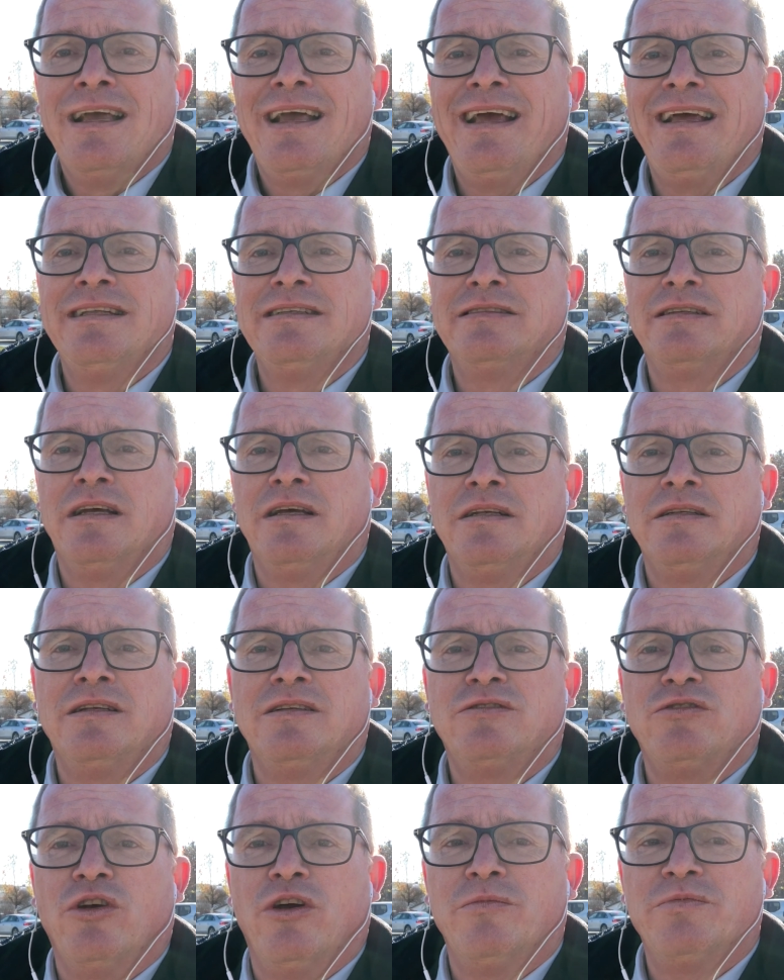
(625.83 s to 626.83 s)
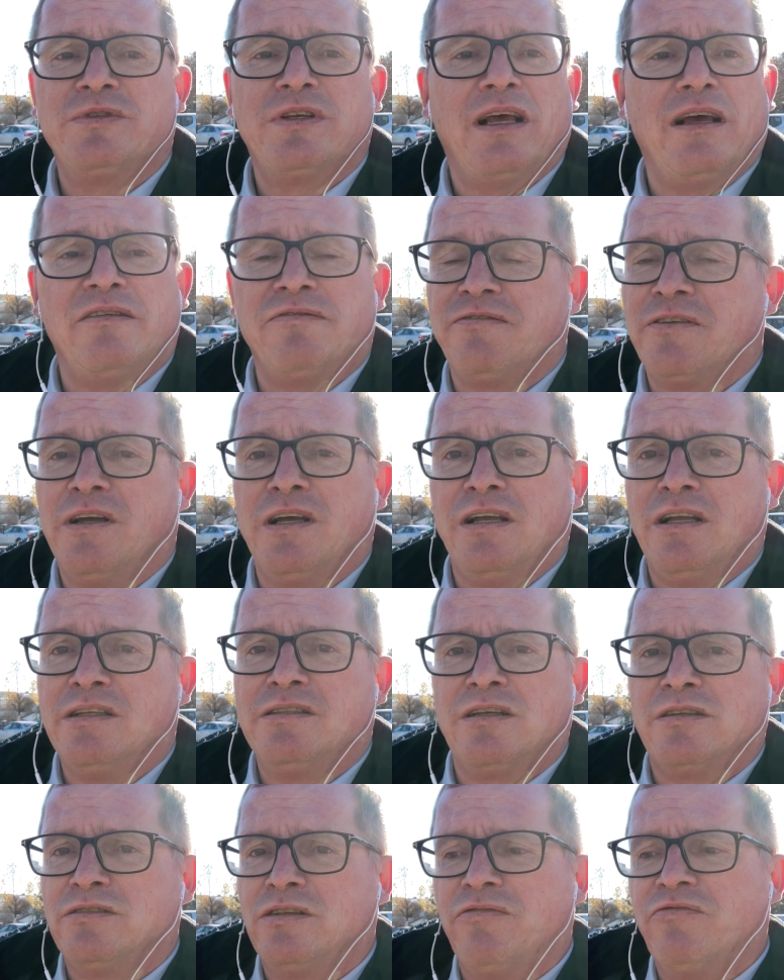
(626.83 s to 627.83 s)
And the Serbs have
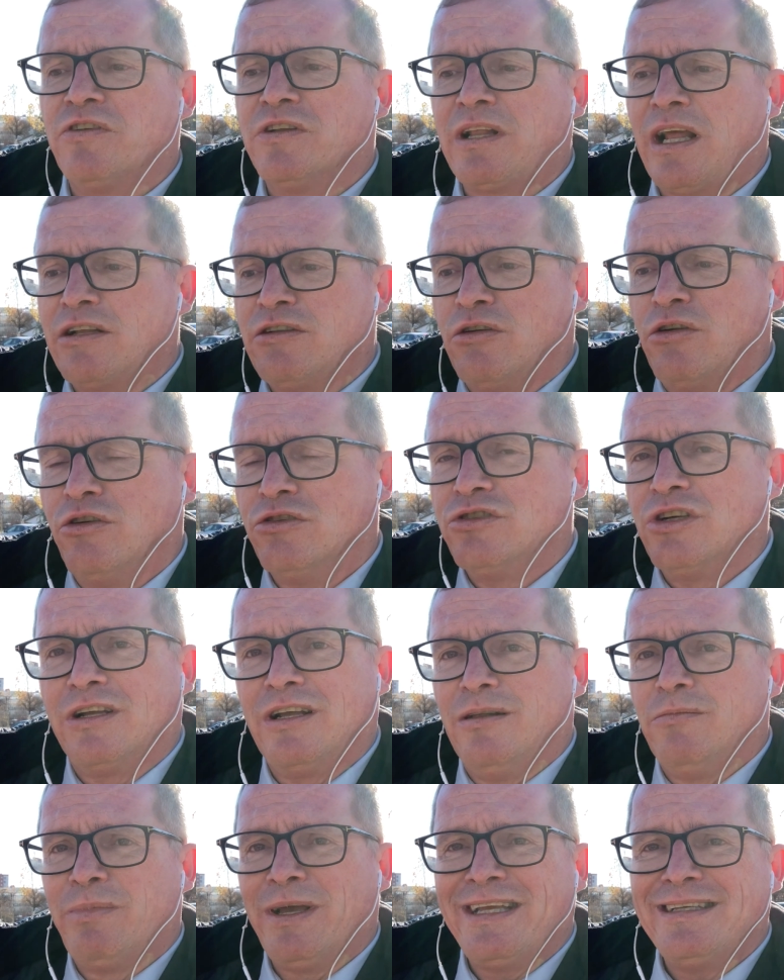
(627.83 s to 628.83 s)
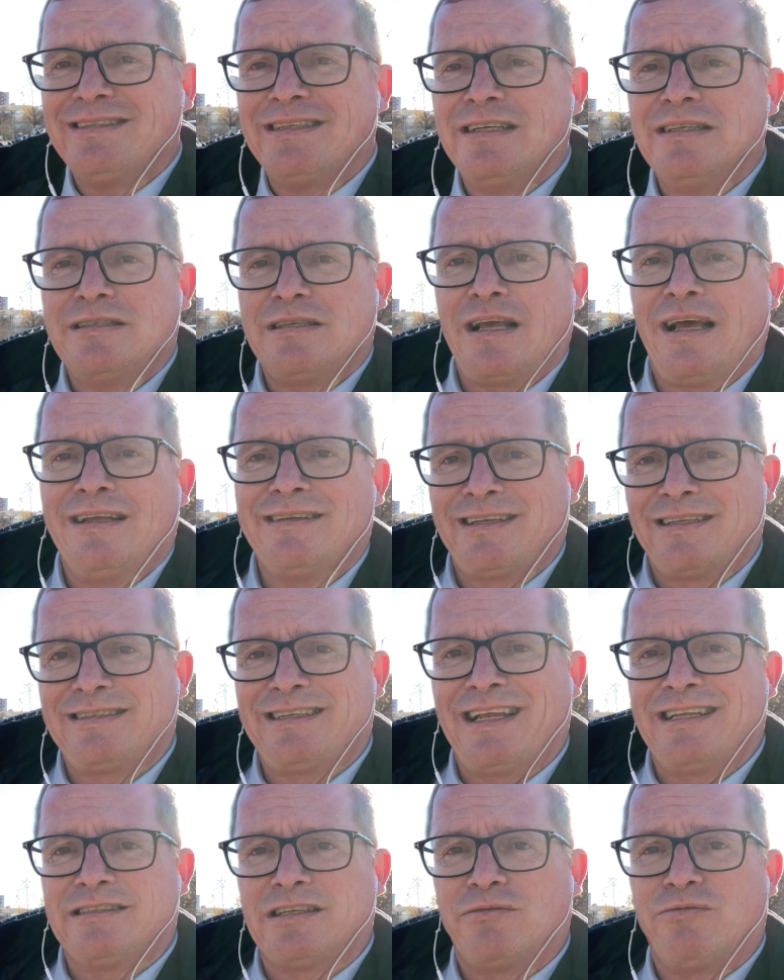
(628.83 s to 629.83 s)
the different ideological basis. I
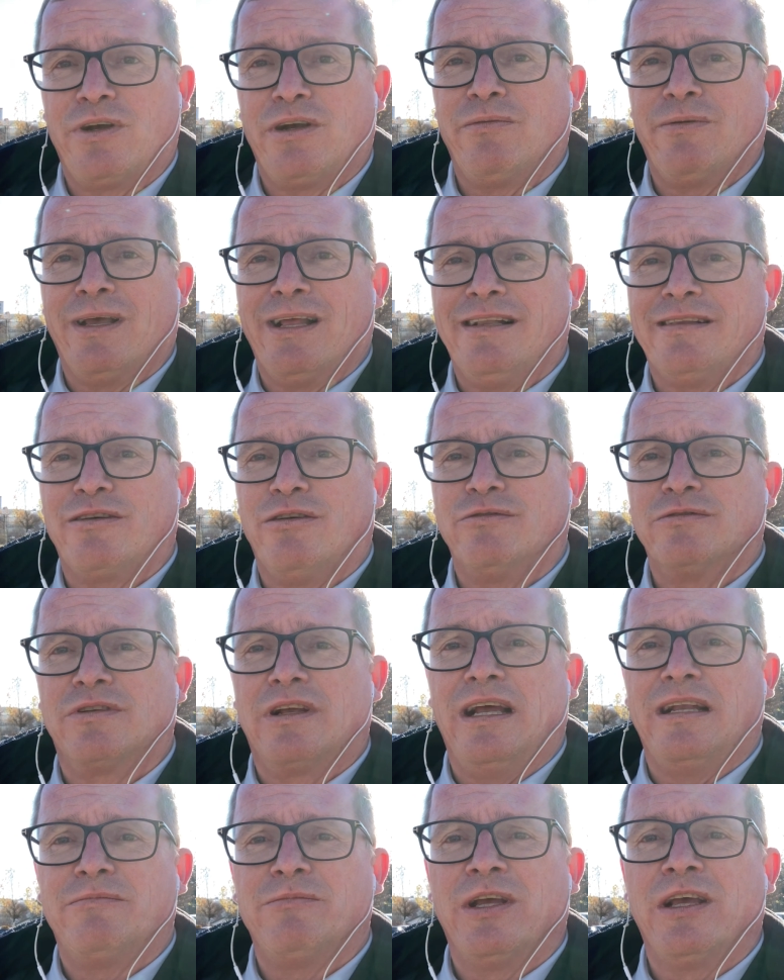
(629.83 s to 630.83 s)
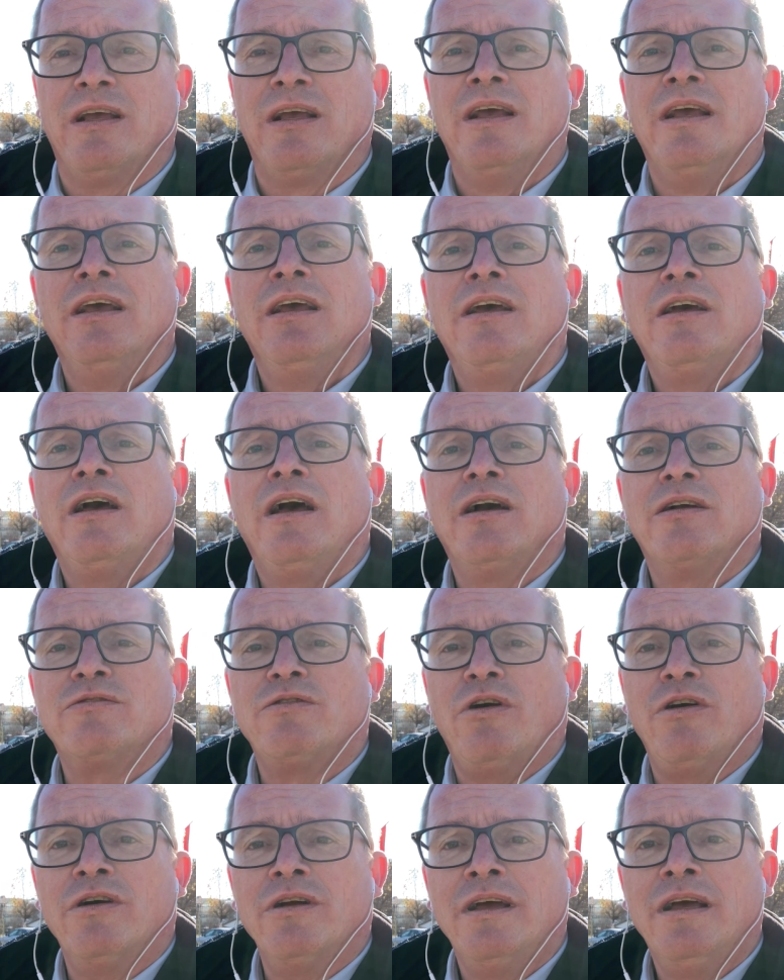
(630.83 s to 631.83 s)
understand that very well, don't get me
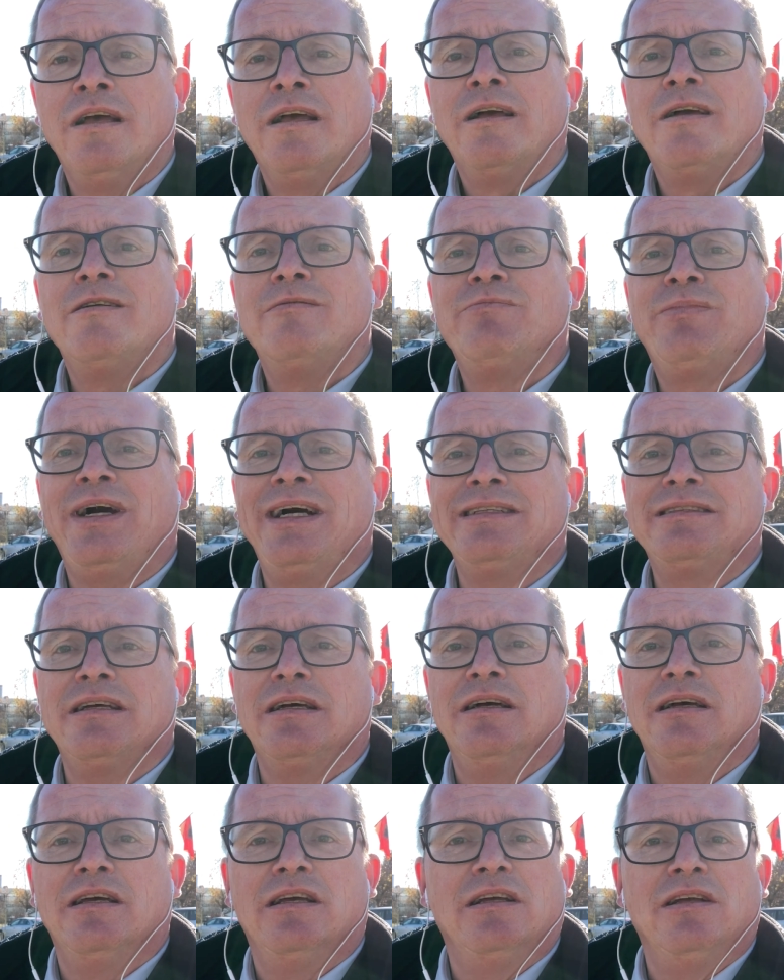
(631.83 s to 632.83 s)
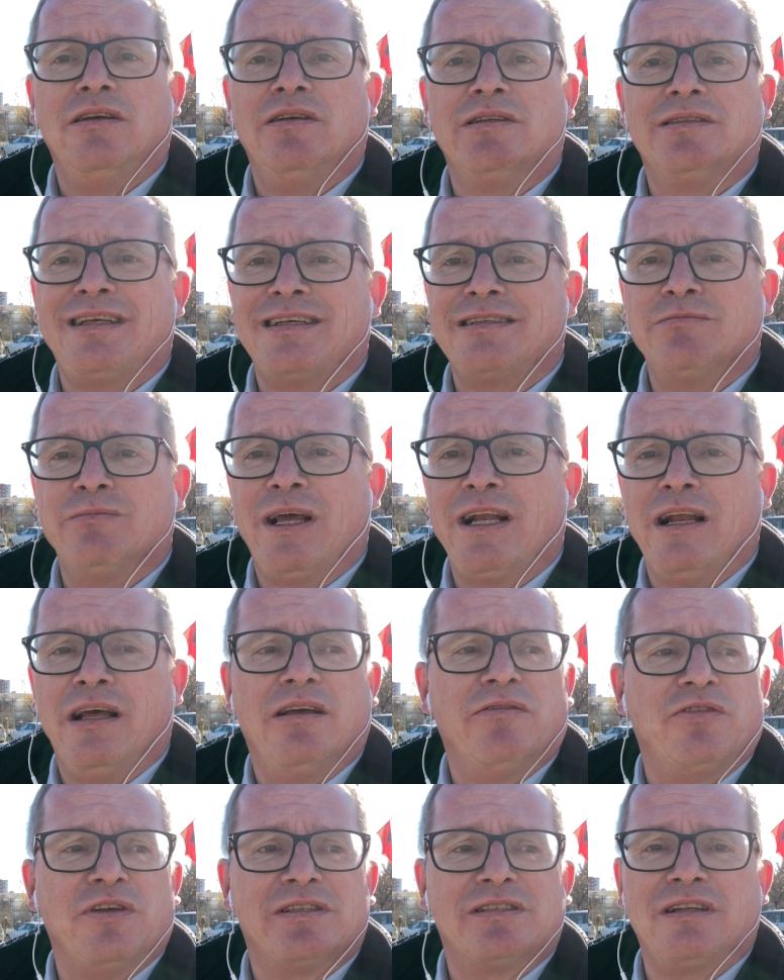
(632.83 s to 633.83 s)
wrong. But it doesn't matter
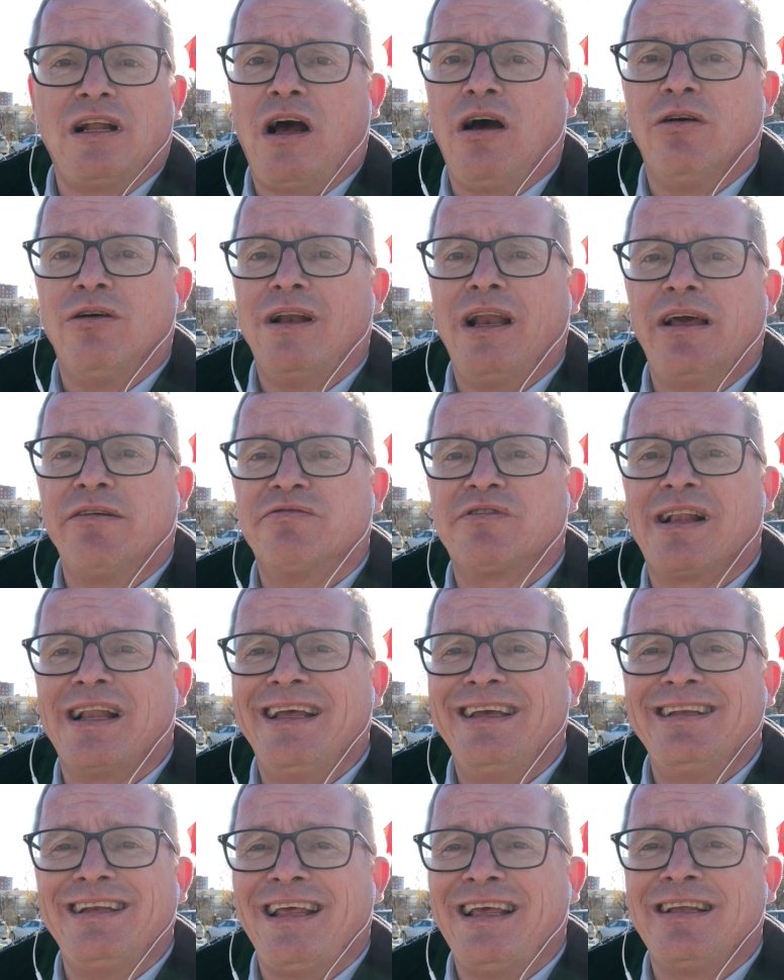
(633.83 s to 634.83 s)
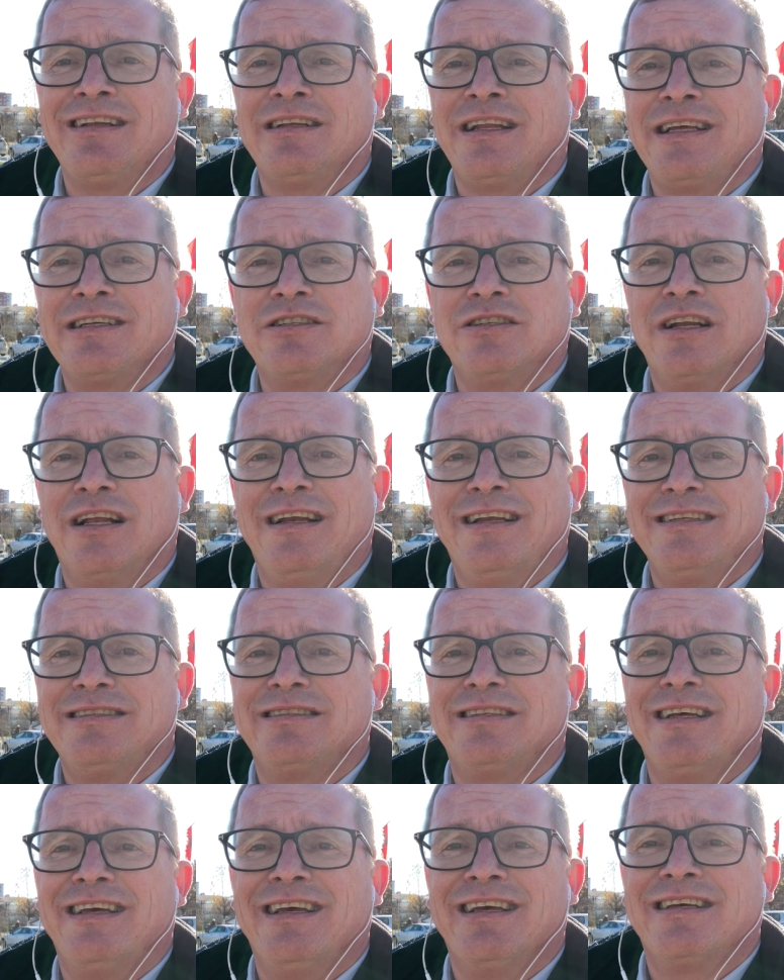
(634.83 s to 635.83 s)
if it's now a left-leaning,
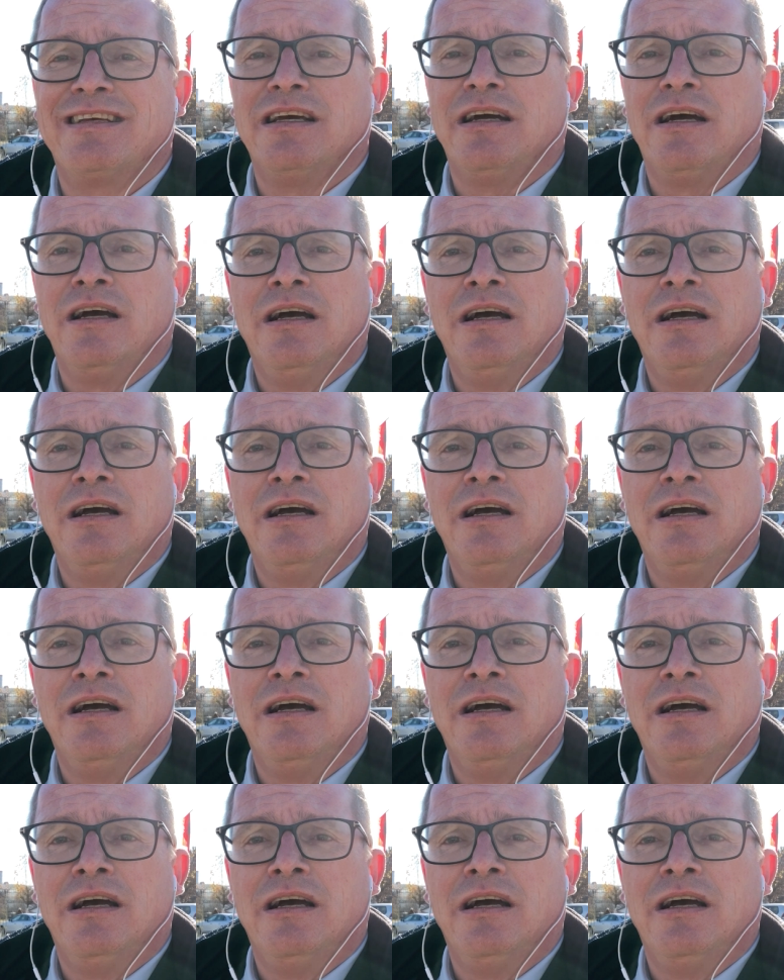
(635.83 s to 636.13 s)
nationalistic,